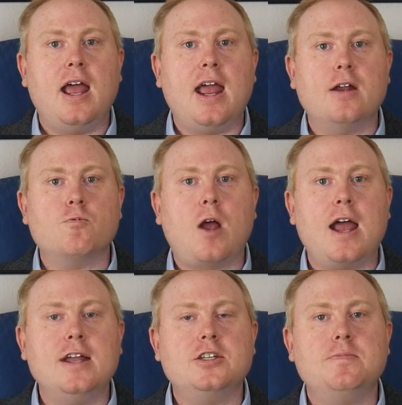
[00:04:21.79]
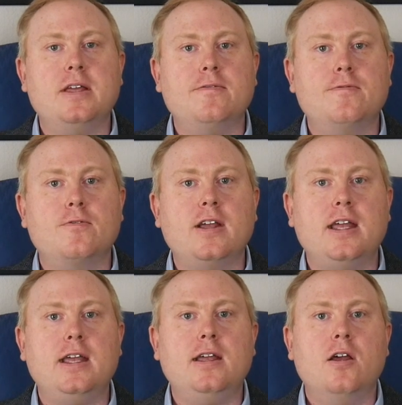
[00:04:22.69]
and right to be
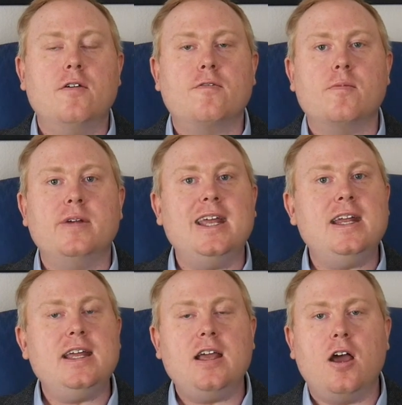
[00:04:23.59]
free from any